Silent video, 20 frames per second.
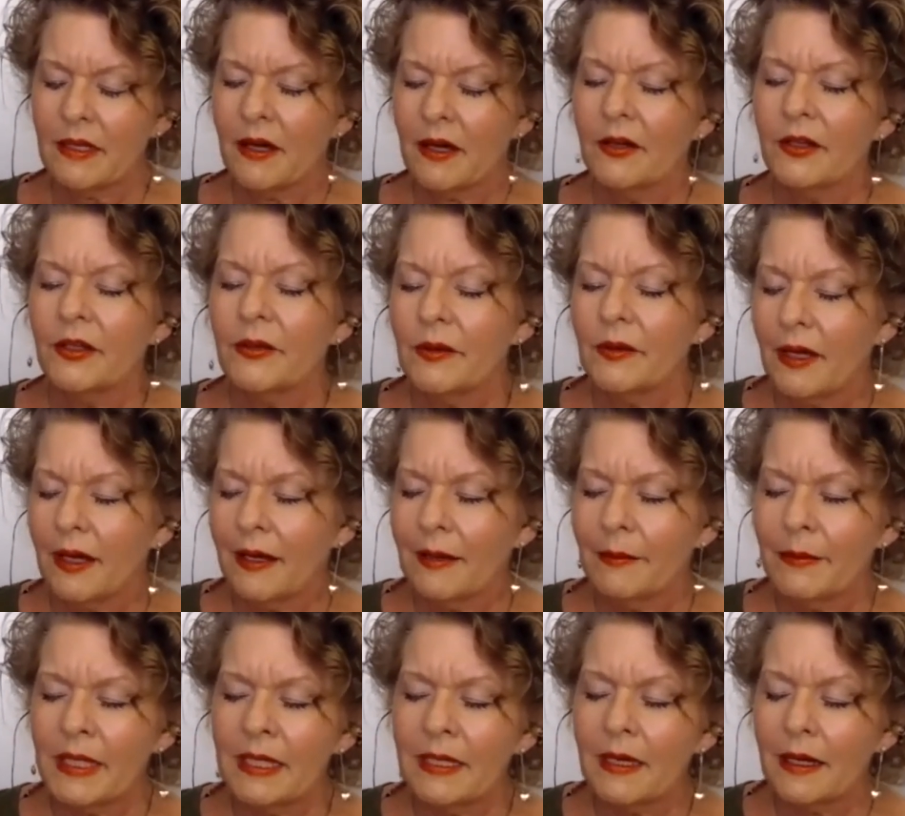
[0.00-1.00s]
Are you
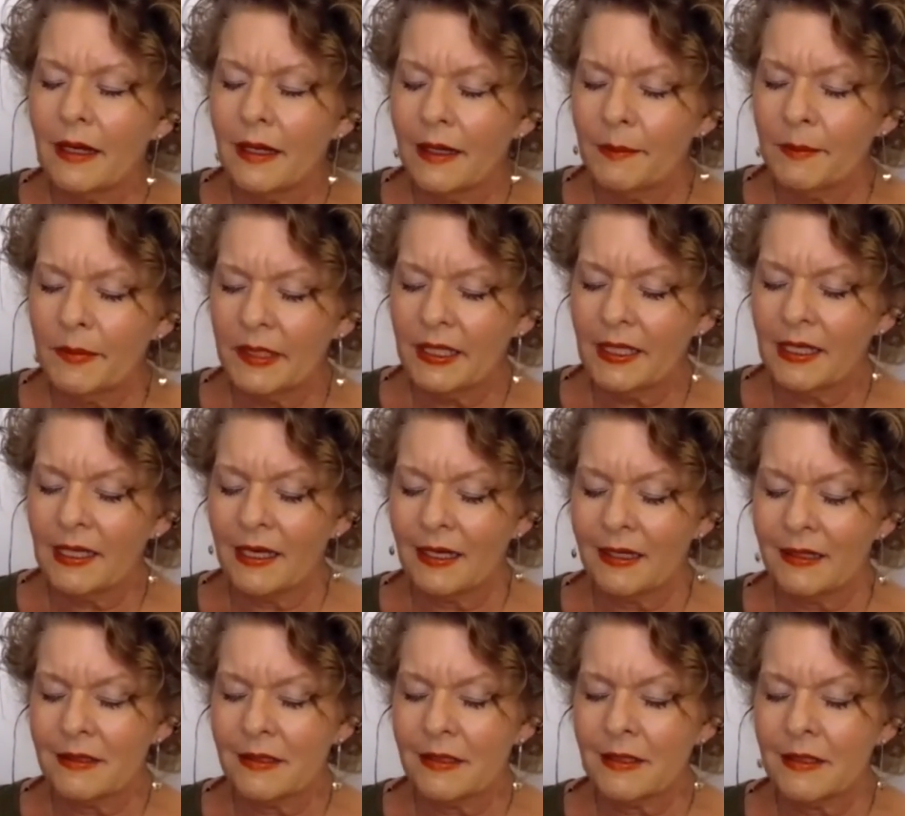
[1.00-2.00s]
coming up
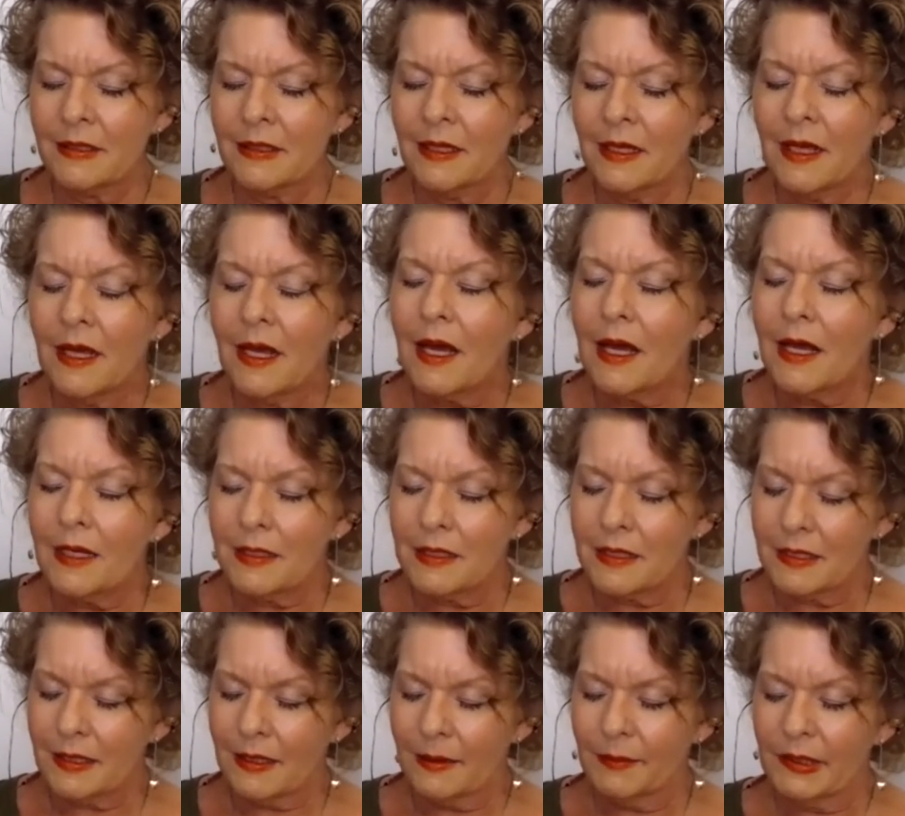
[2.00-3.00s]
against a
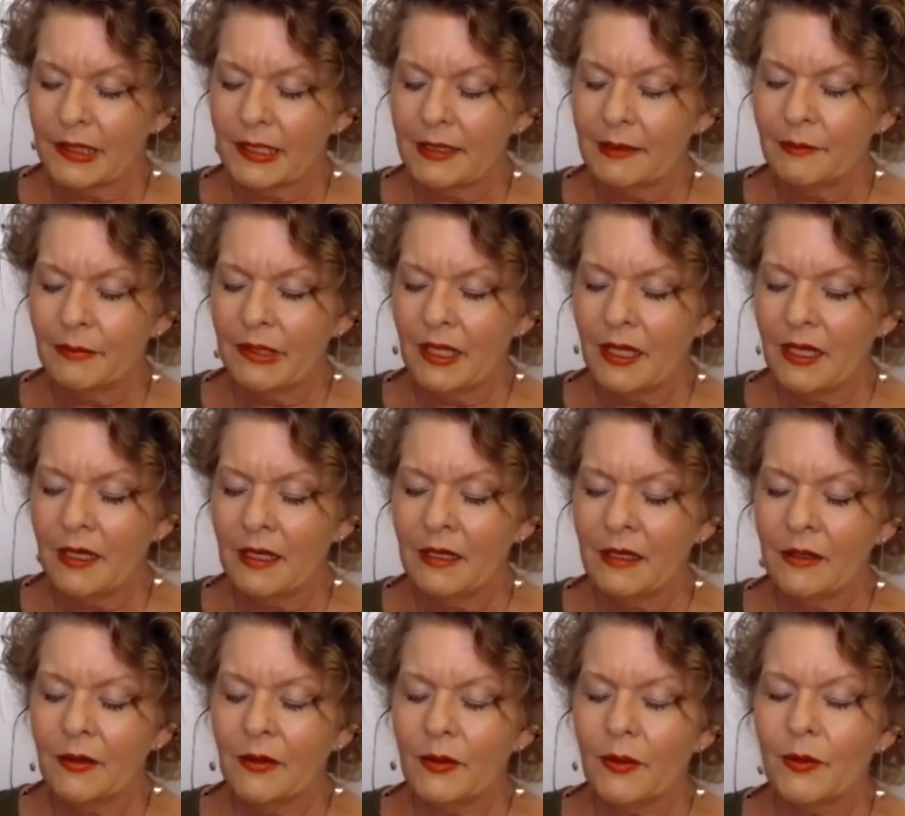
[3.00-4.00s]
stumbling
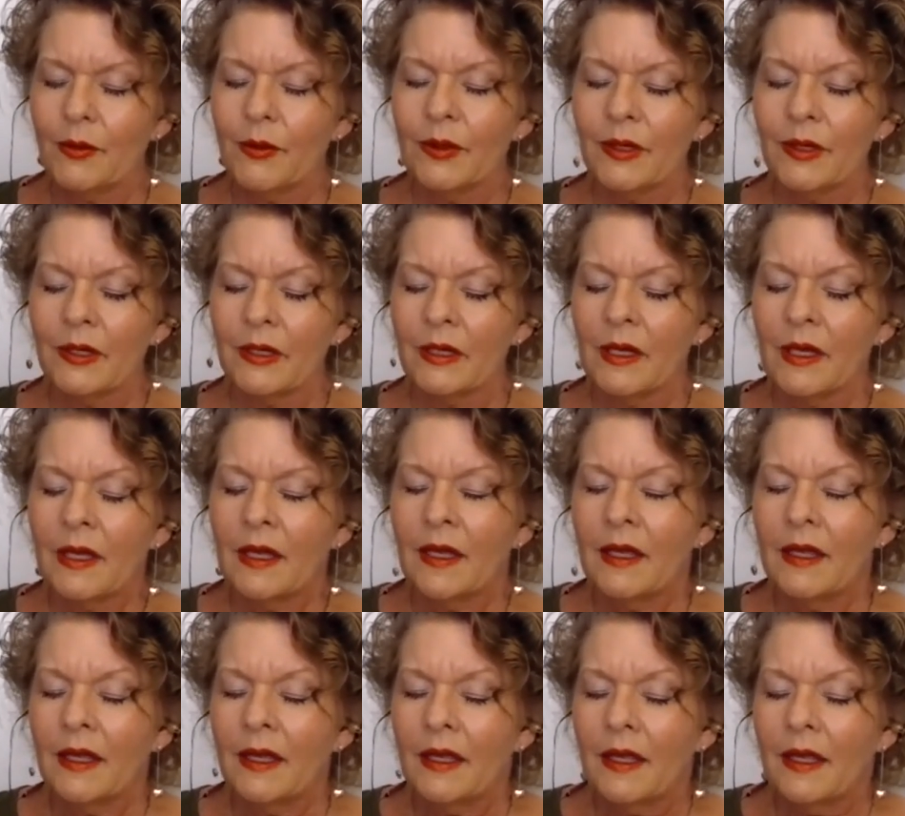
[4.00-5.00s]
block or
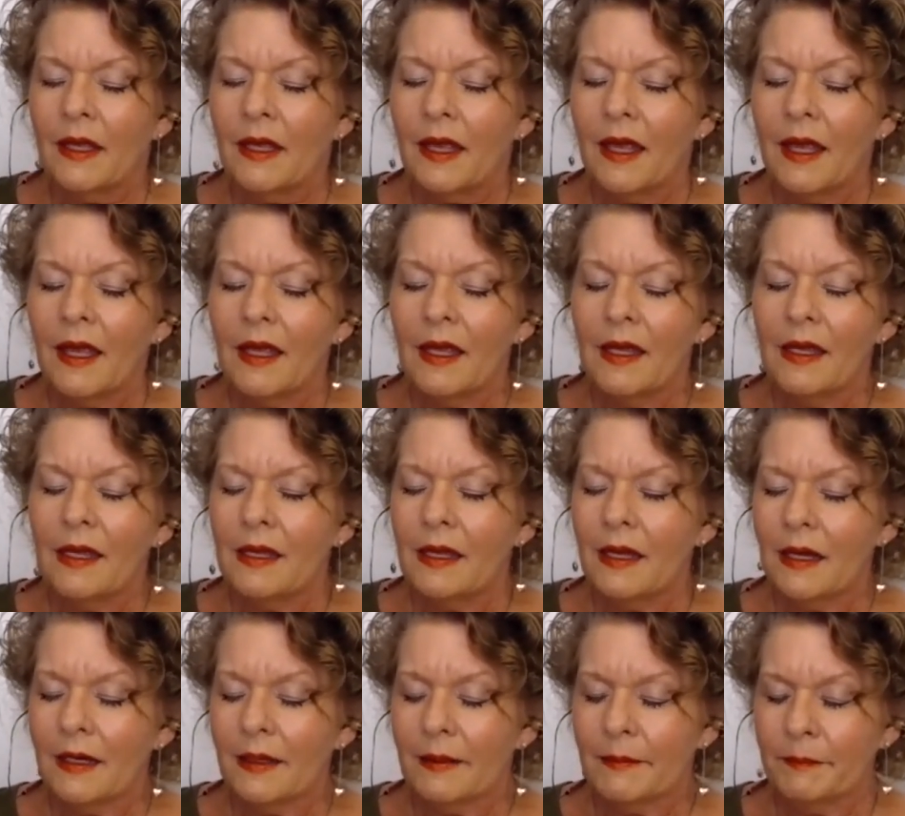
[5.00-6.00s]

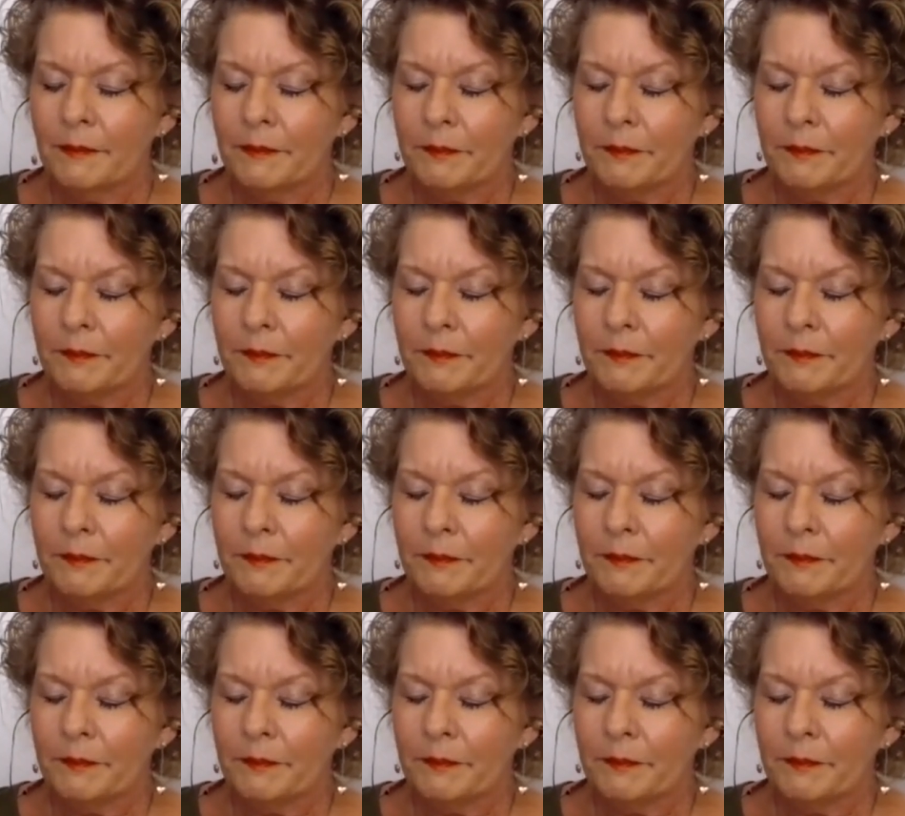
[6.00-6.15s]
a